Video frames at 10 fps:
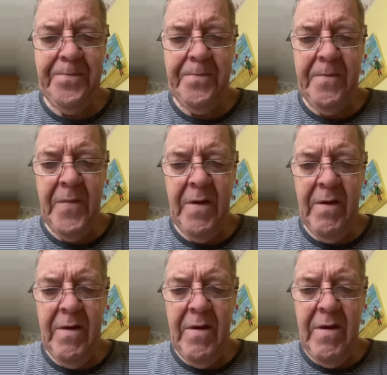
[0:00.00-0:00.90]

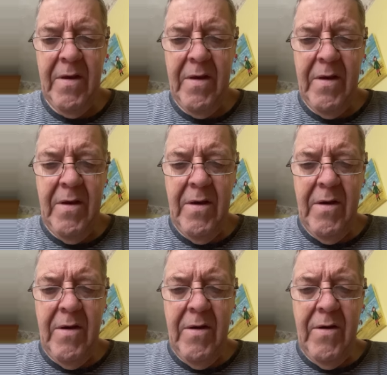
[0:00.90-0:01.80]
[no speech]